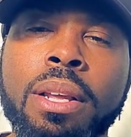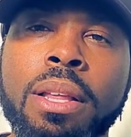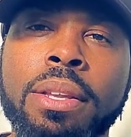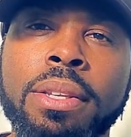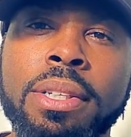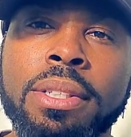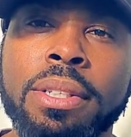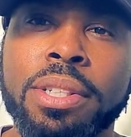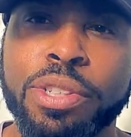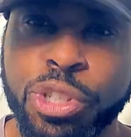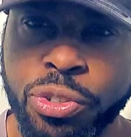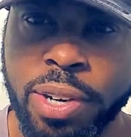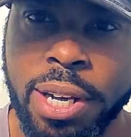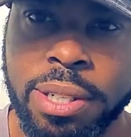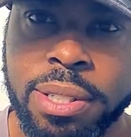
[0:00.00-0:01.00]
these are
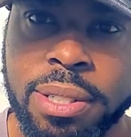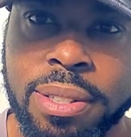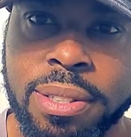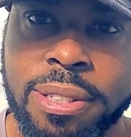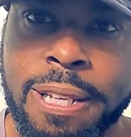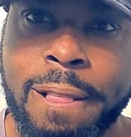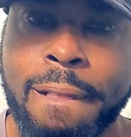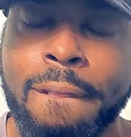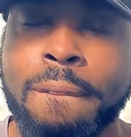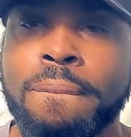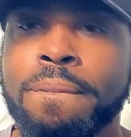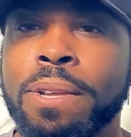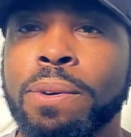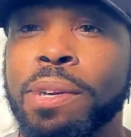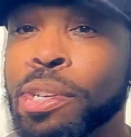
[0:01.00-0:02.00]
distractions.
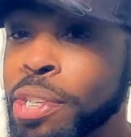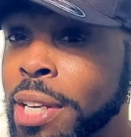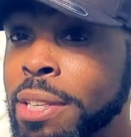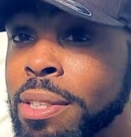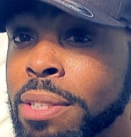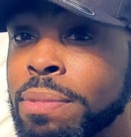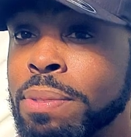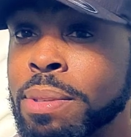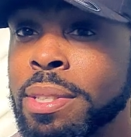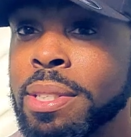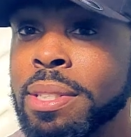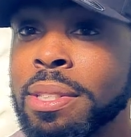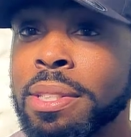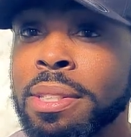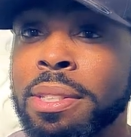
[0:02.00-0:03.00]
They're agendas for
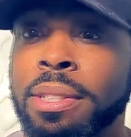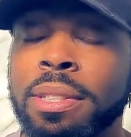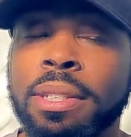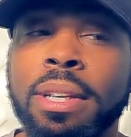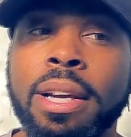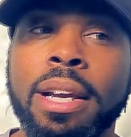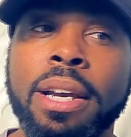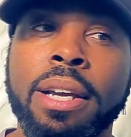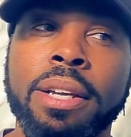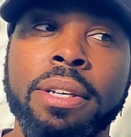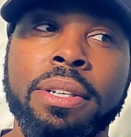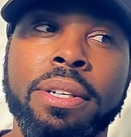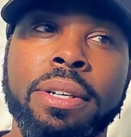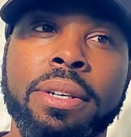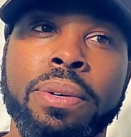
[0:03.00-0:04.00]
these things.
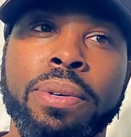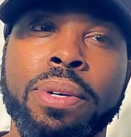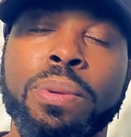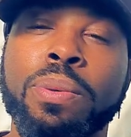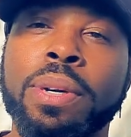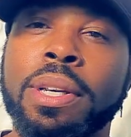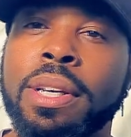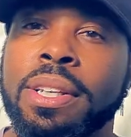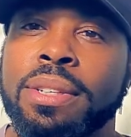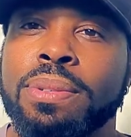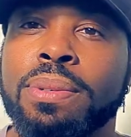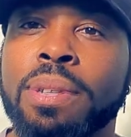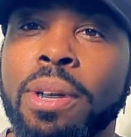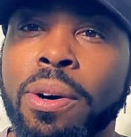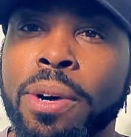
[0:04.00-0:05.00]
And, you don't want to get
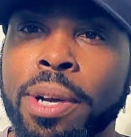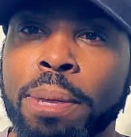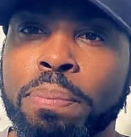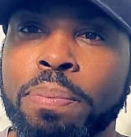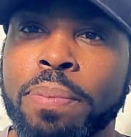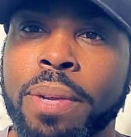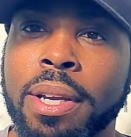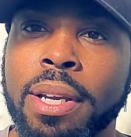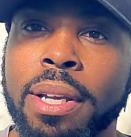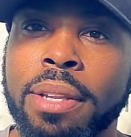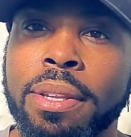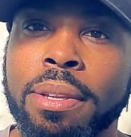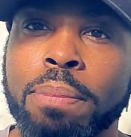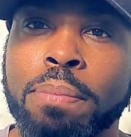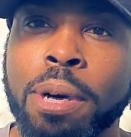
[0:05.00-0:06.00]
too caught up
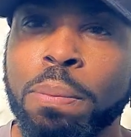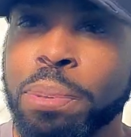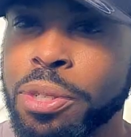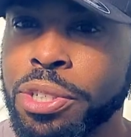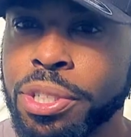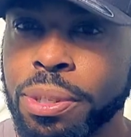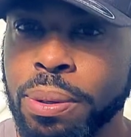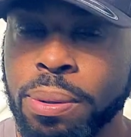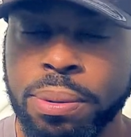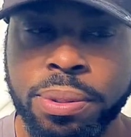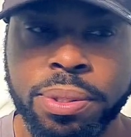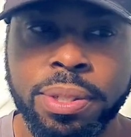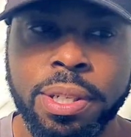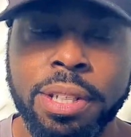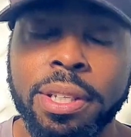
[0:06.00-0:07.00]
in the puppet
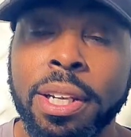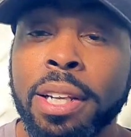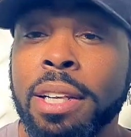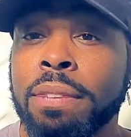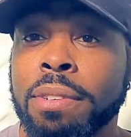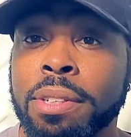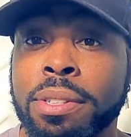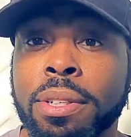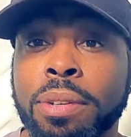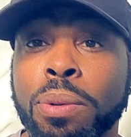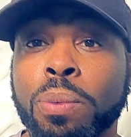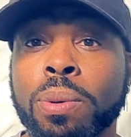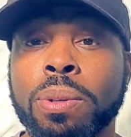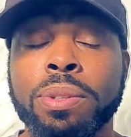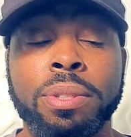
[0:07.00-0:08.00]
shows that they give us on
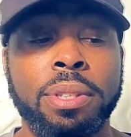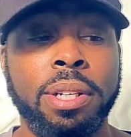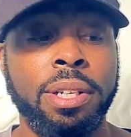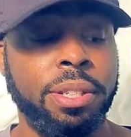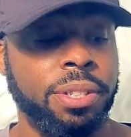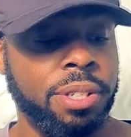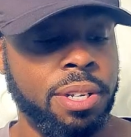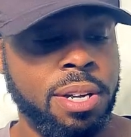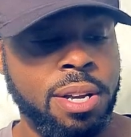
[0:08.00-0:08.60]
the world stage